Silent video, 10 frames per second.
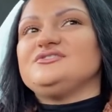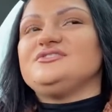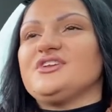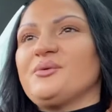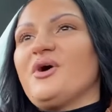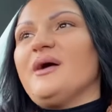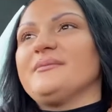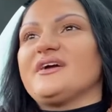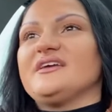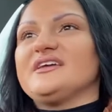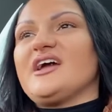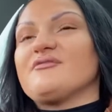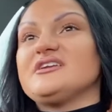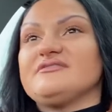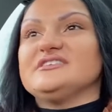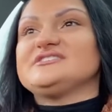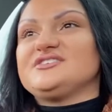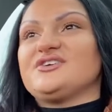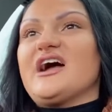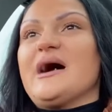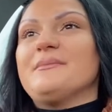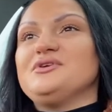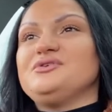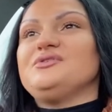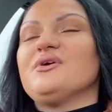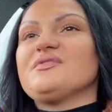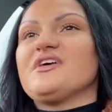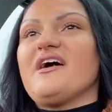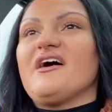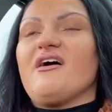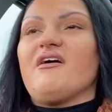do you know what I'm gonna get rid of Instagram not that